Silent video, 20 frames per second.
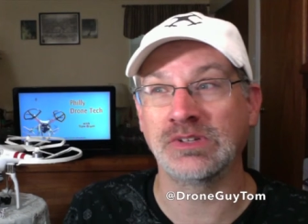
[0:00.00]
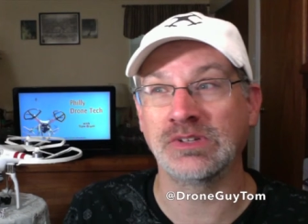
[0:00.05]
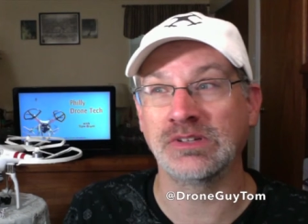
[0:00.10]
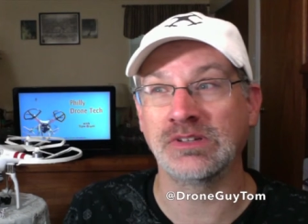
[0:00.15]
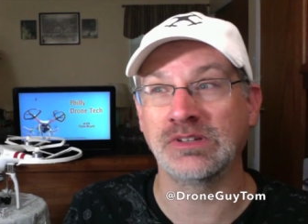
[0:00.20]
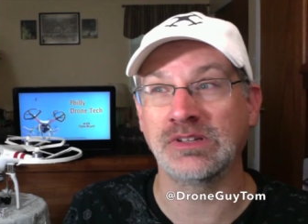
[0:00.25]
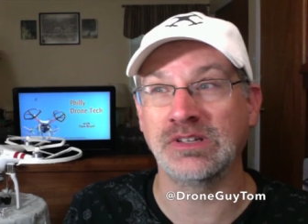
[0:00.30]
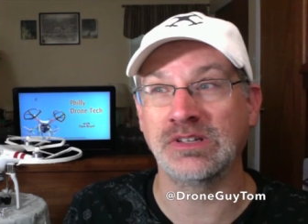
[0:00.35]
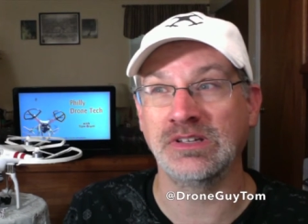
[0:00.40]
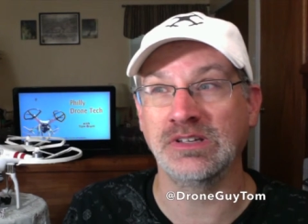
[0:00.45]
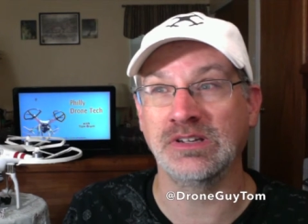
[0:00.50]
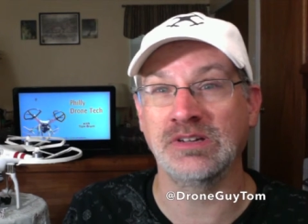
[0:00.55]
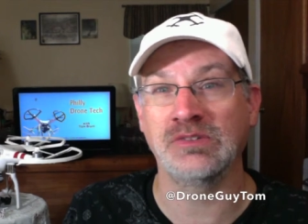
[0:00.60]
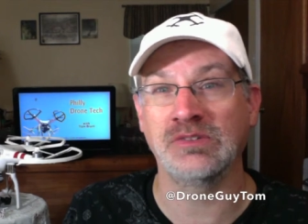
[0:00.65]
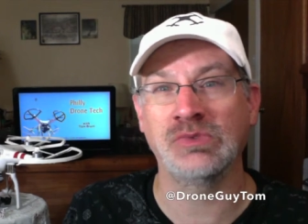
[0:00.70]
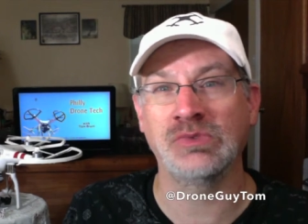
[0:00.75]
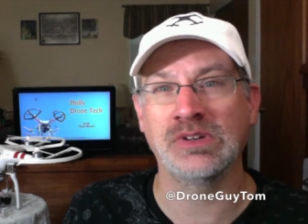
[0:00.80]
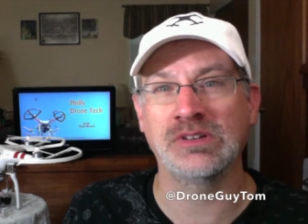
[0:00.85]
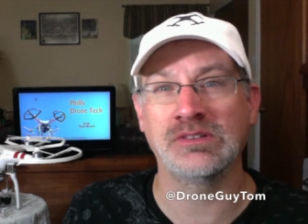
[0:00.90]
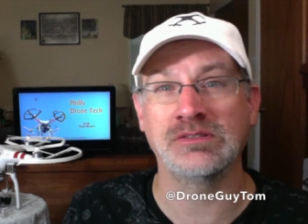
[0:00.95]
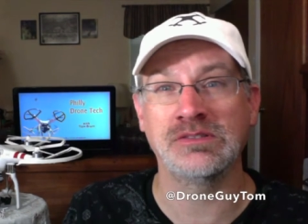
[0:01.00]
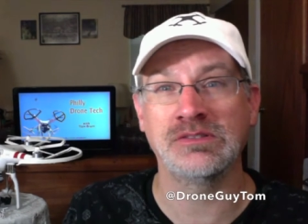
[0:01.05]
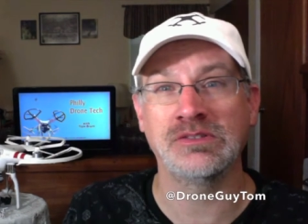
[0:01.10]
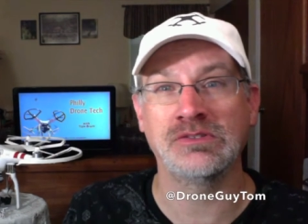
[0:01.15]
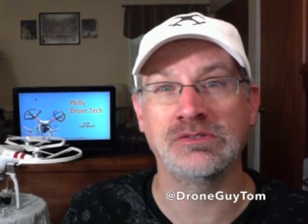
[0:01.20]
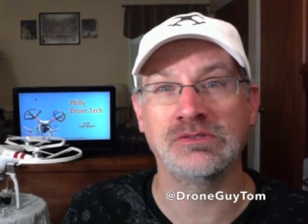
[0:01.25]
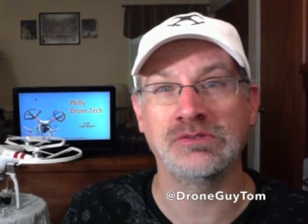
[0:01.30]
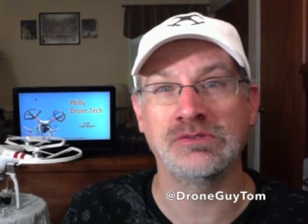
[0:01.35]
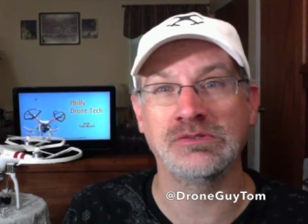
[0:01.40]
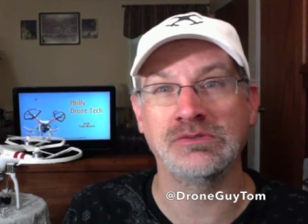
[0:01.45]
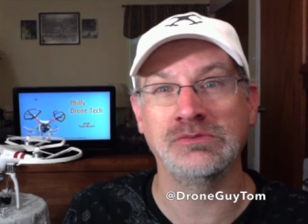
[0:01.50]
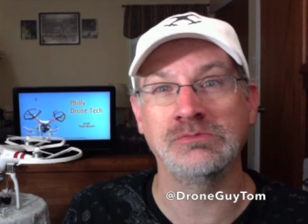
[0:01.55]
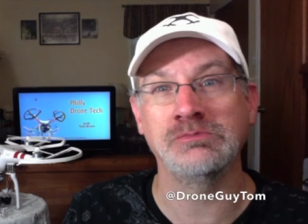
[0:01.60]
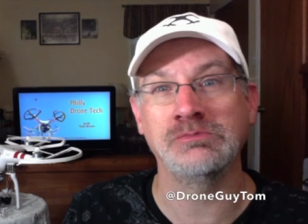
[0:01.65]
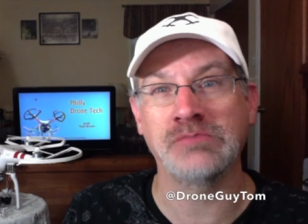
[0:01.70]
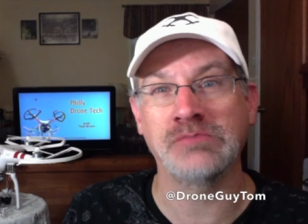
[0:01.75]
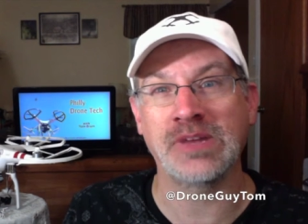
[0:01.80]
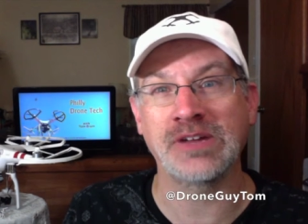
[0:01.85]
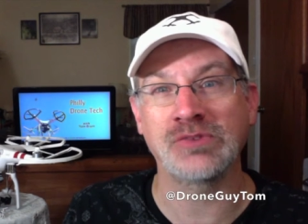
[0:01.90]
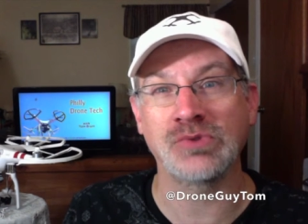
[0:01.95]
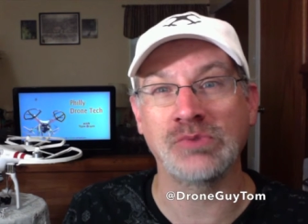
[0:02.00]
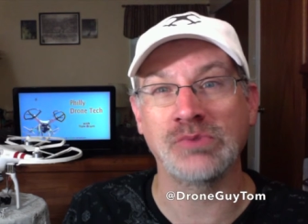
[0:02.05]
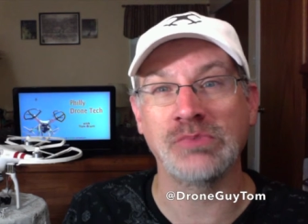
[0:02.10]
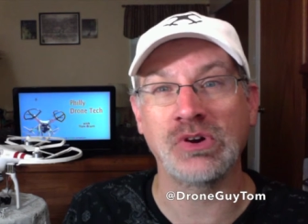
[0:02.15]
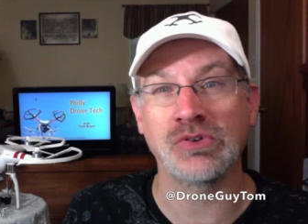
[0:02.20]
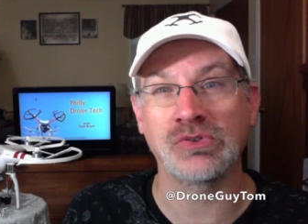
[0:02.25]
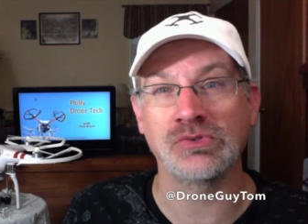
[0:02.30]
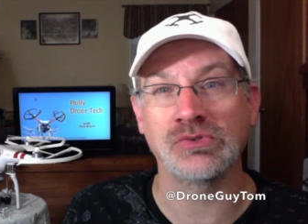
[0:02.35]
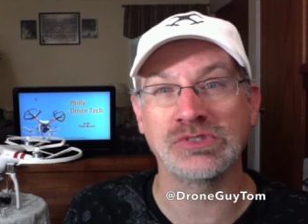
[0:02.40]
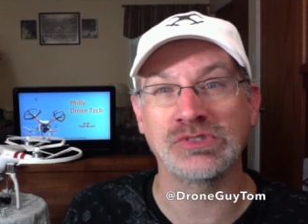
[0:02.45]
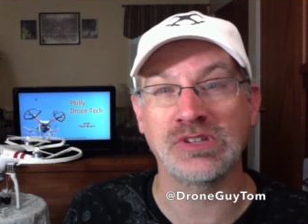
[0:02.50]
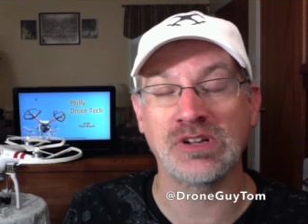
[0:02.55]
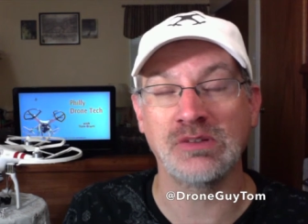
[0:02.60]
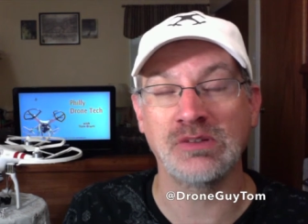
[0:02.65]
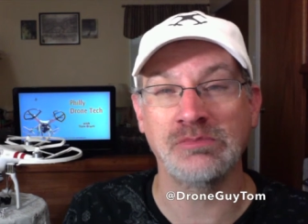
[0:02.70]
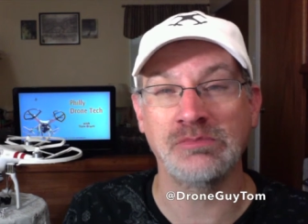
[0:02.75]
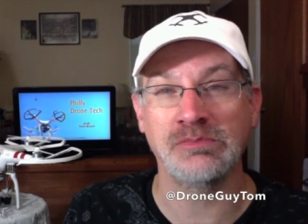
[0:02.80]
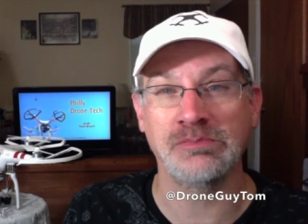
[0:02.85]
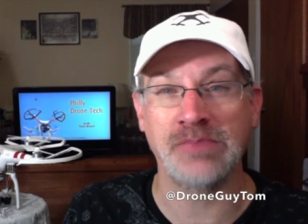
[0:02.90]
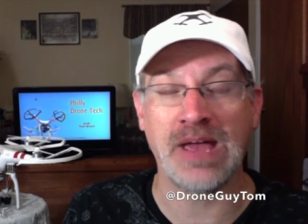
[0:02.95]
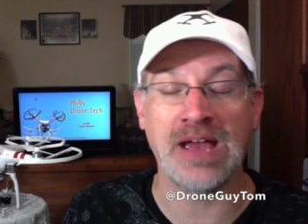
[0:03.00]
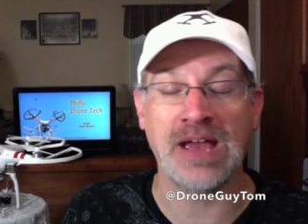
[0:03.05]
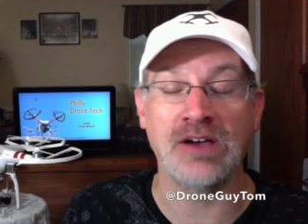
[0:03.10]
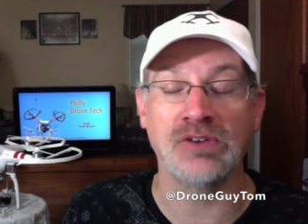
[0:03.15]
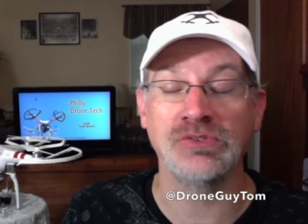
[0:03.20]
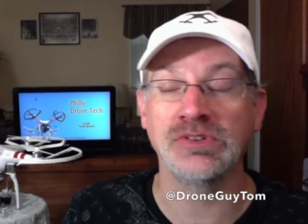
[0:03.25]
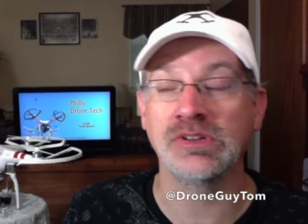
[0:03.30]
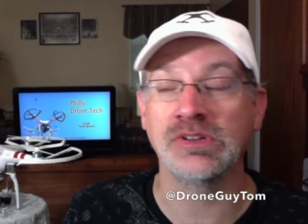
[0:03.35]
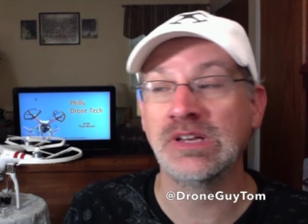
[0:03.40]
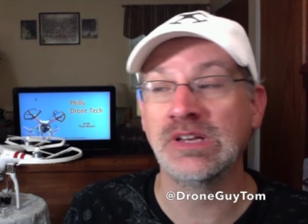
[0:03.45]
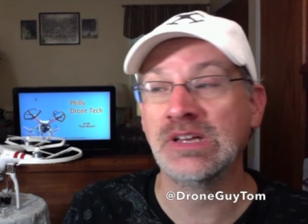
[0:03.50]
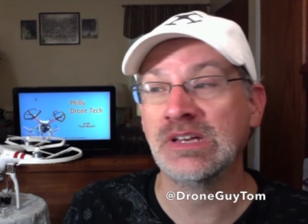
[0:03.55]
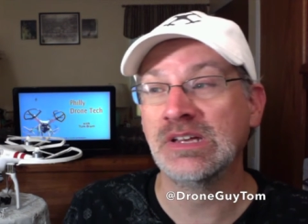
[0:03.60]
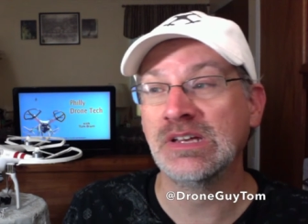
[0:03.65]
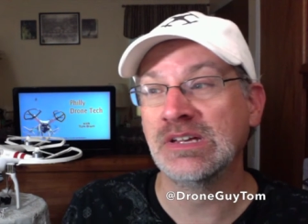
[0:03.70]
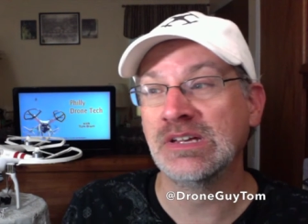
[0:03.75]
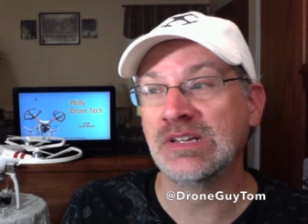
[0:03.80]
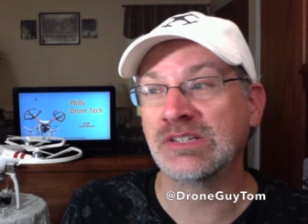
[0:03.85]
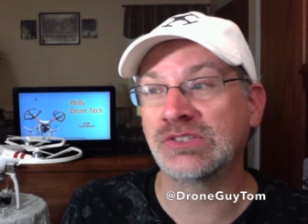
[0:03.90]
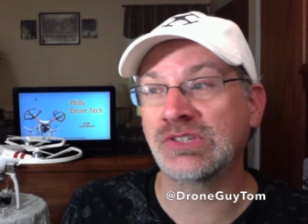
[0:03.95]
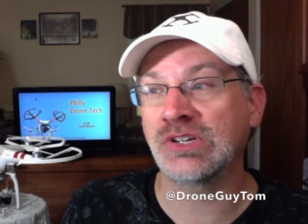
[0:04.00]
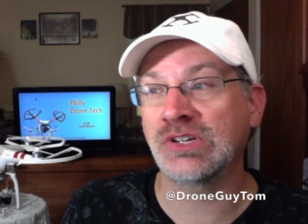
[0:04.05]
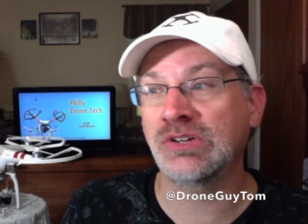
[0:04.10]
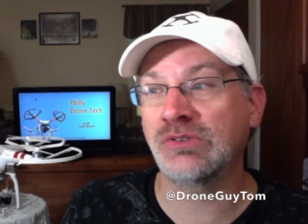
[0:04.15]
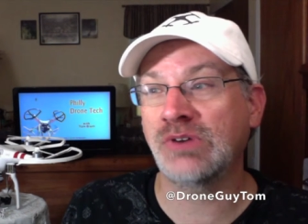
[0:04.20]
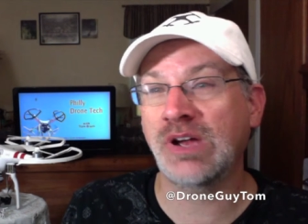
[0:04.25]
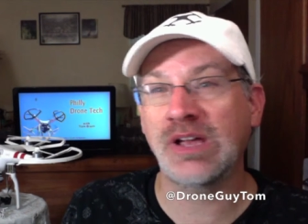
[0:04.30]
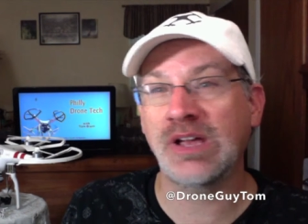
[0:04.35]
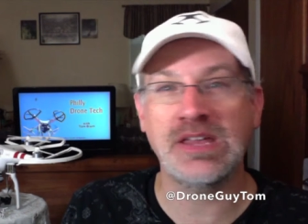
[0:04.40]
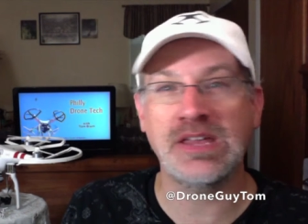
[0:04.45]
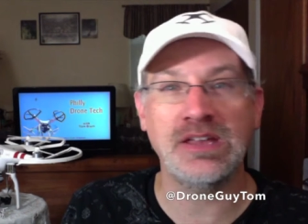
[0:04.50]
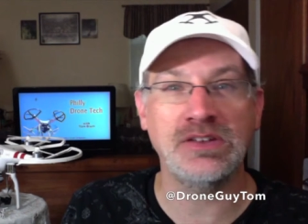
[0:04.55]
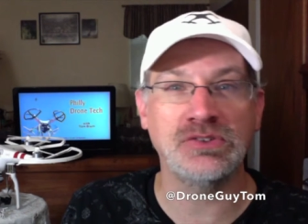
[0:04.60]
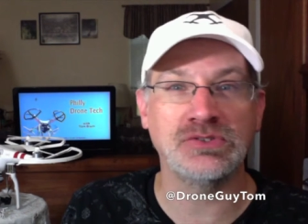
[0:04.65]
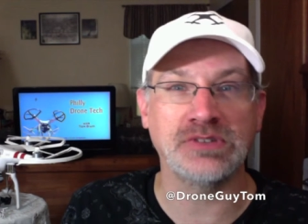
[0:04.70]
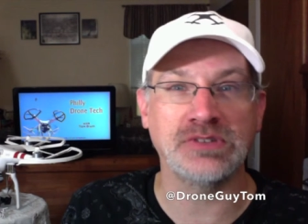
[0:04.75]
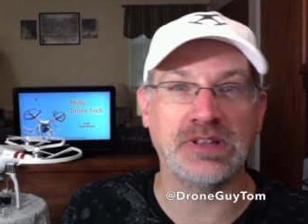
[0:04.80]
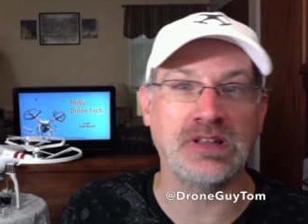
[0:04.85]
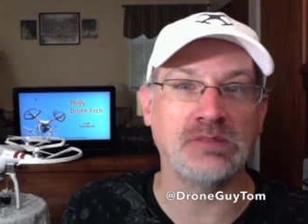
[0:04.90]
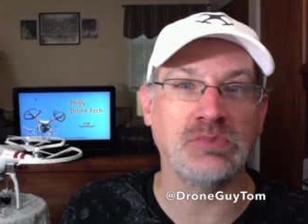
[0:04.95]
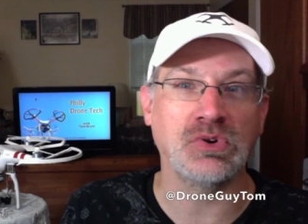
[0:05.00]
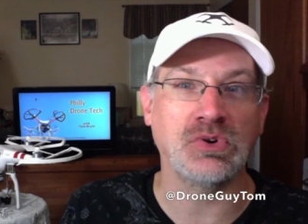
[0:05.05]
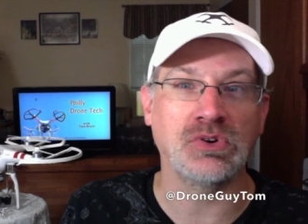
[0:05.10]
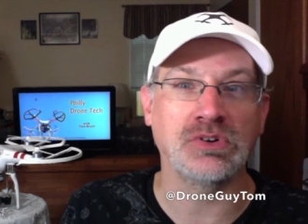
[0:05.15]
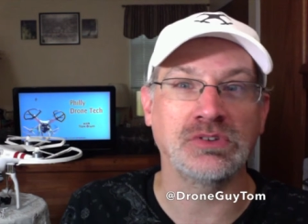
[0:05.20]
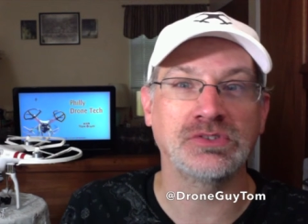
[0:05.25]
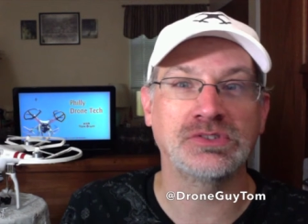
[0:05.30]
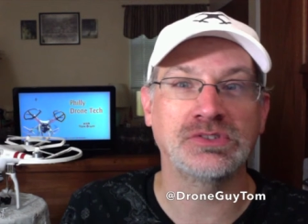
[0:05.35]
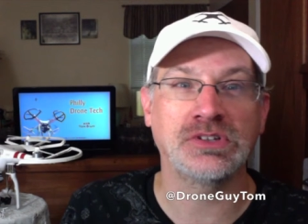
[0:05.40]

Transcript: of the little micro motors bound, so I can't use it anymore.